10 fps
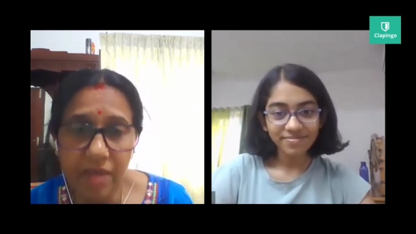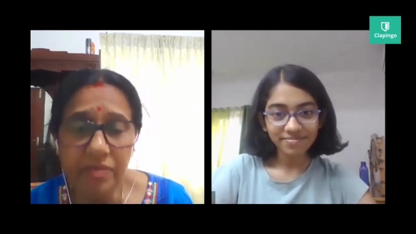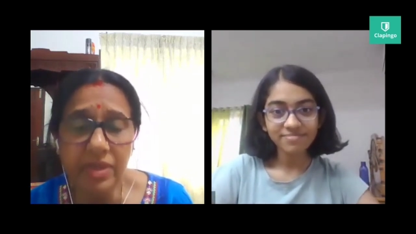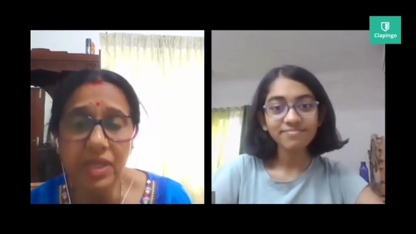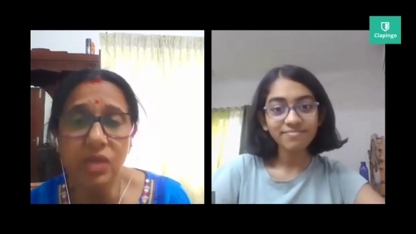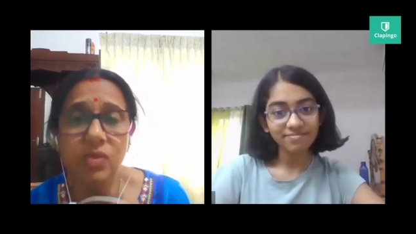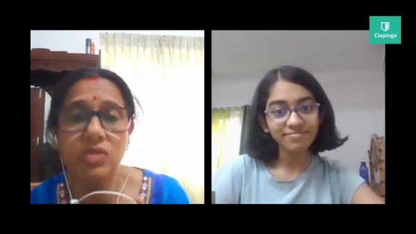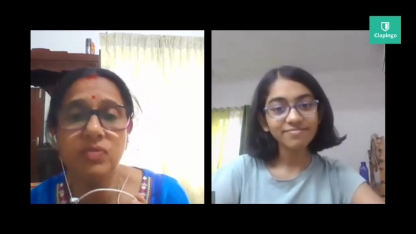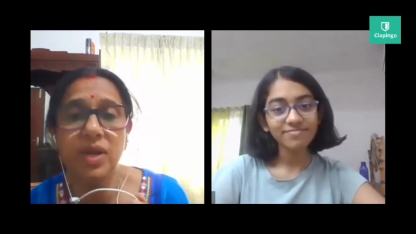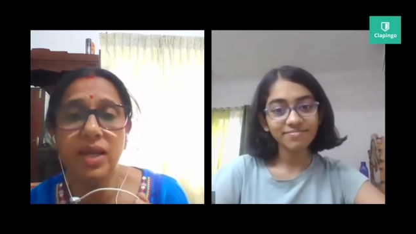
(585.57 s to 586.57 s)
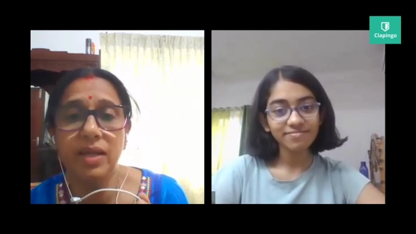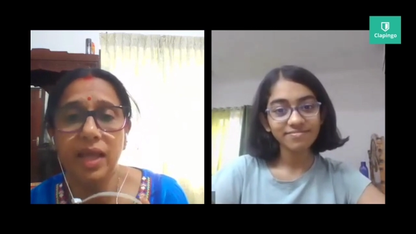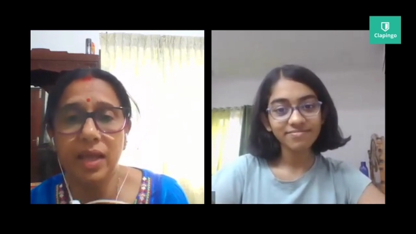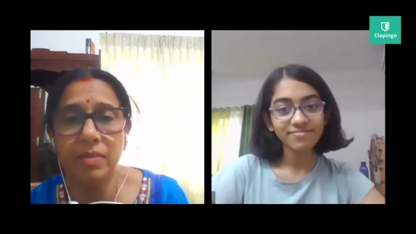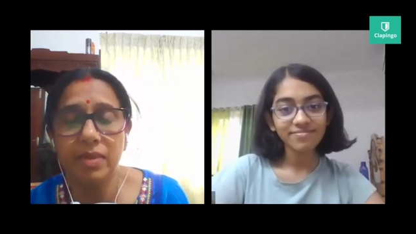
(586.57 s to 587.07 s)
Speaker 1: Everything was fun
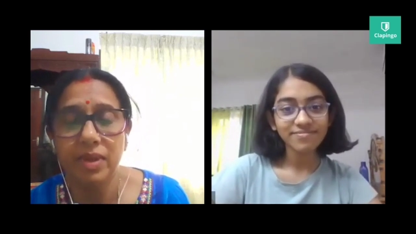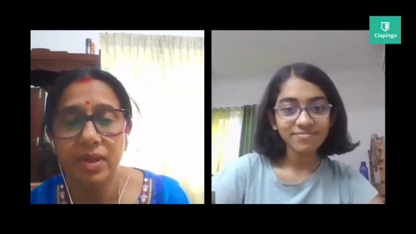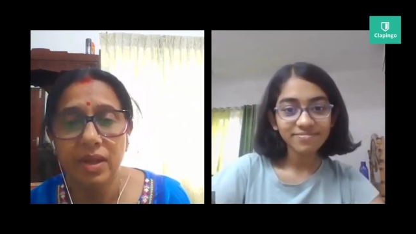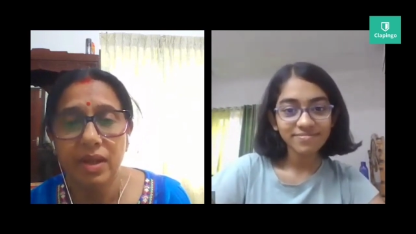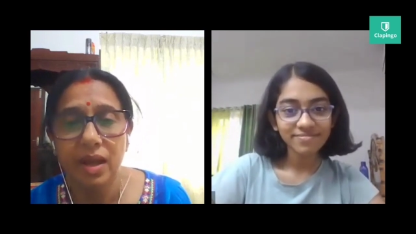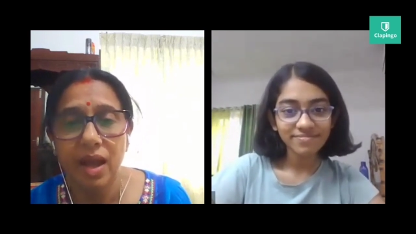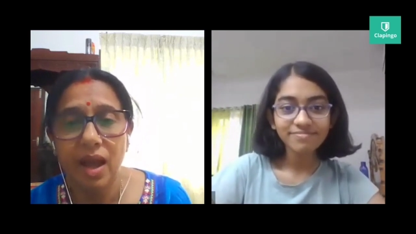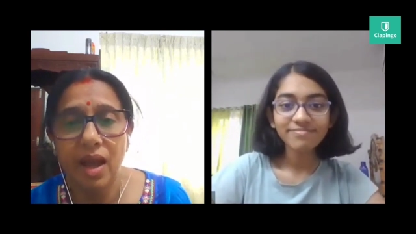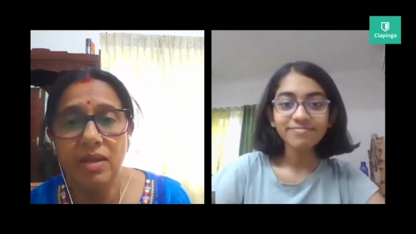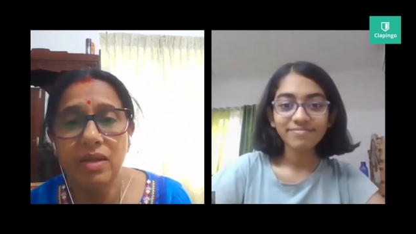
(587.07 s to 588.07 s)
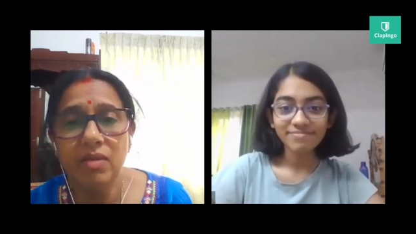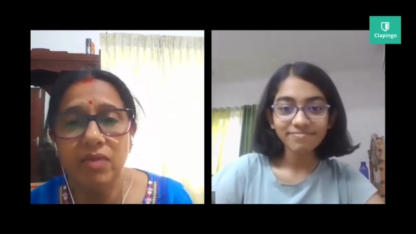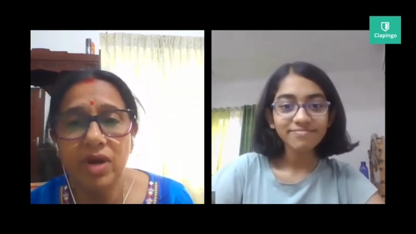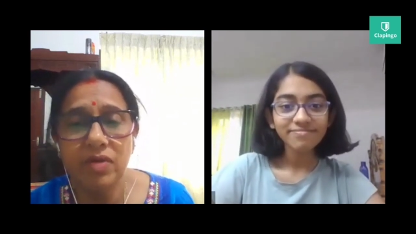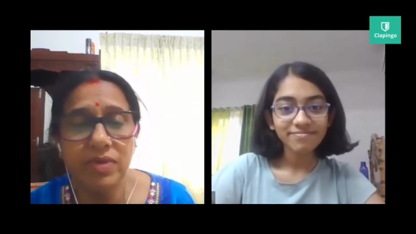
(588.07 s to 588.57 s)
and game
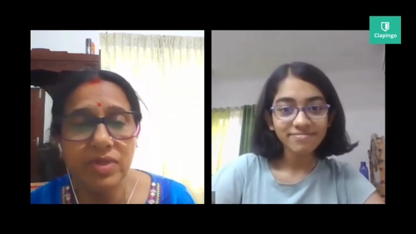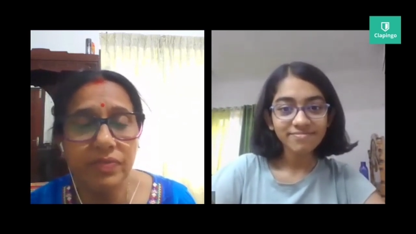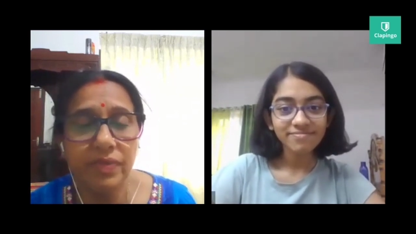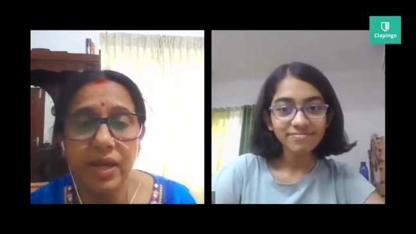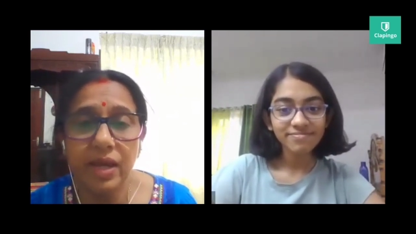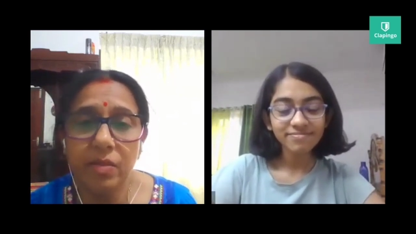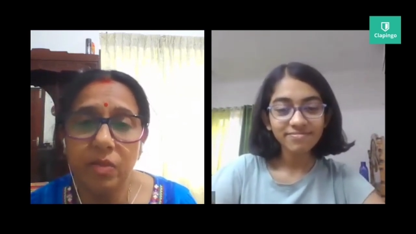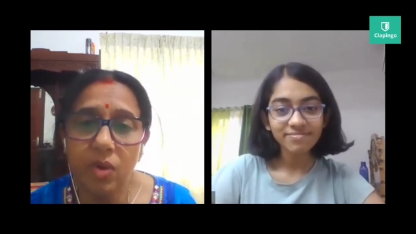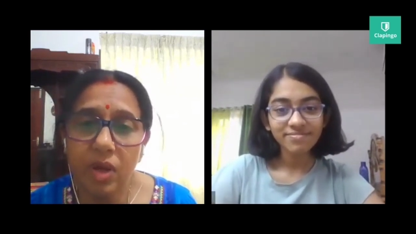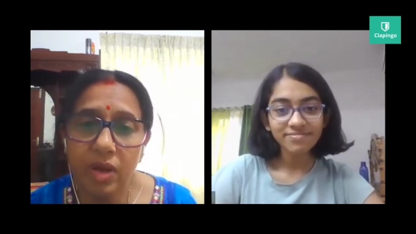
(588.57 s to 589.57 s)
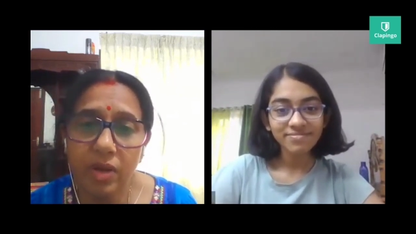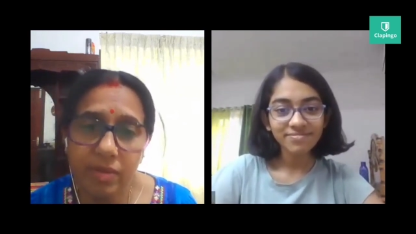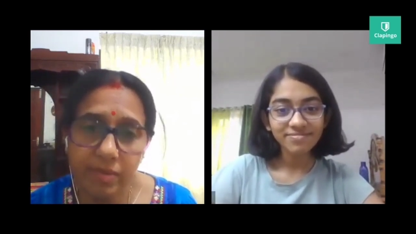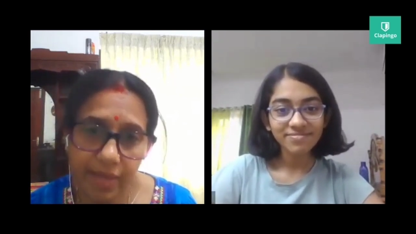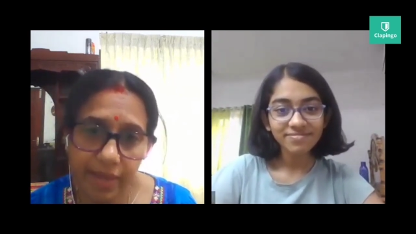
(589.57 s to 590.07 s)
until one of us fell and broke
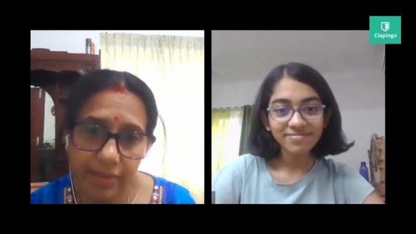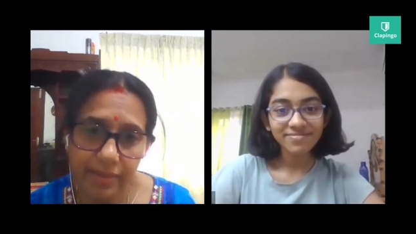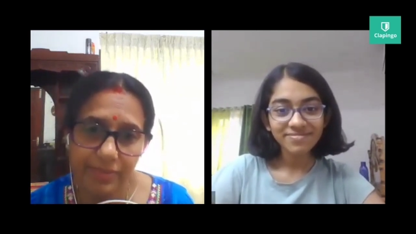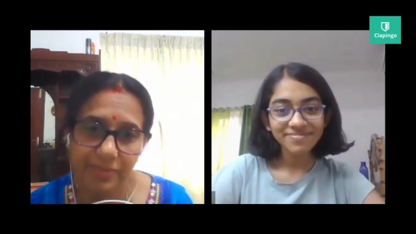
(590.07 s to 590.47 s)
our leg.